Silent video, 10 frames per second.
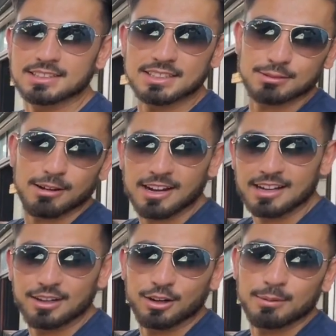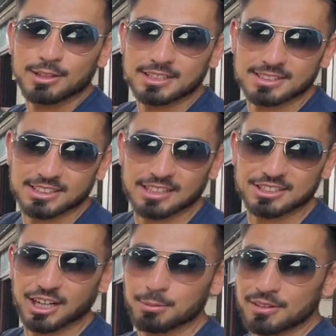this is where I know I'm gonna start
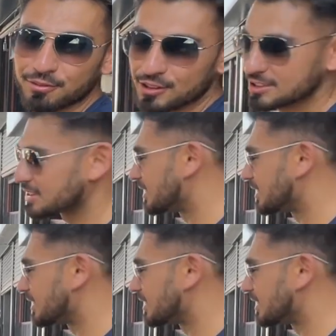shopping first.